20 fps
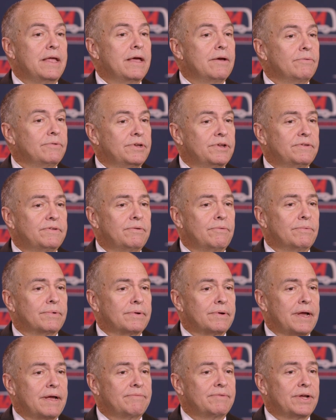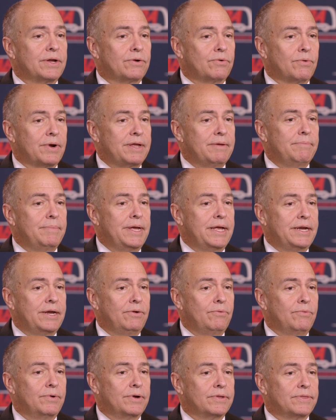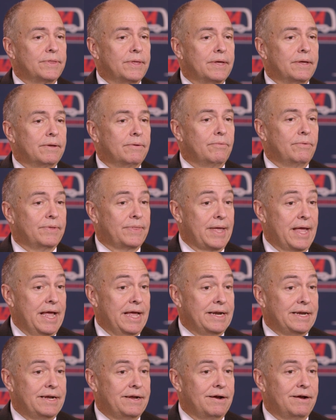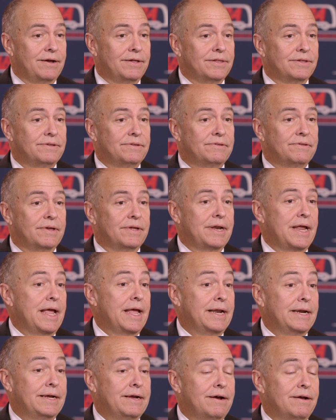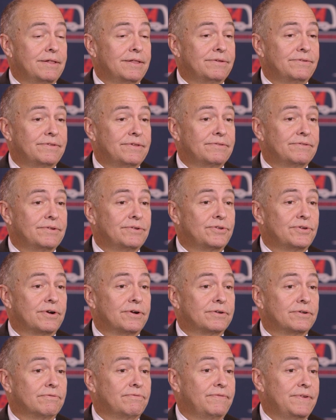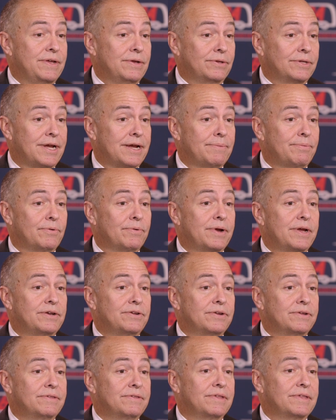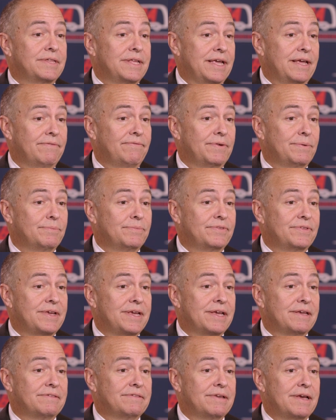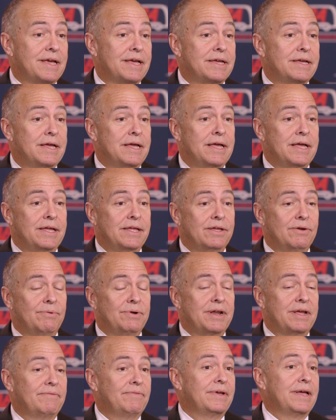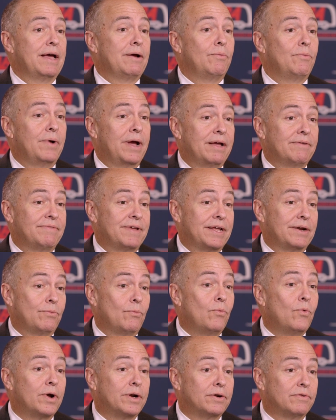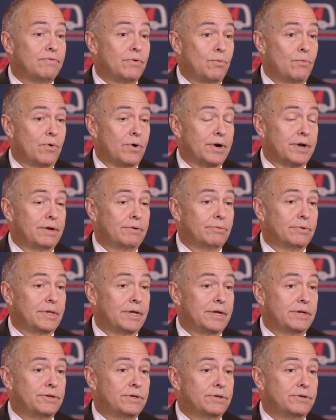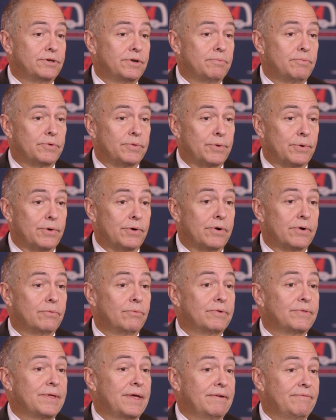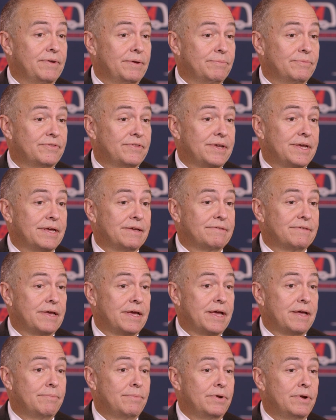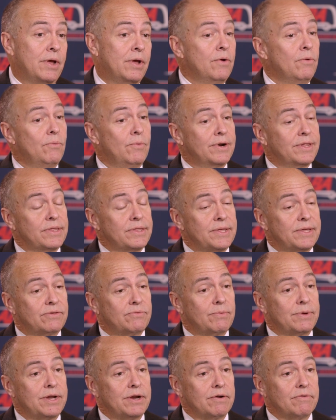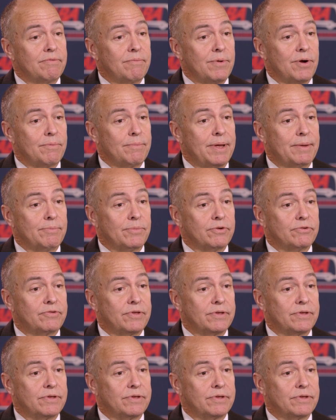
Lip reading: Yeah, we're having a great meeting with Annie Collins, and Annie Collins is in charge of field operations at the FMCSA. We have had a wonderful working relationship with her and with FMCSA, but one of the things we hear from our members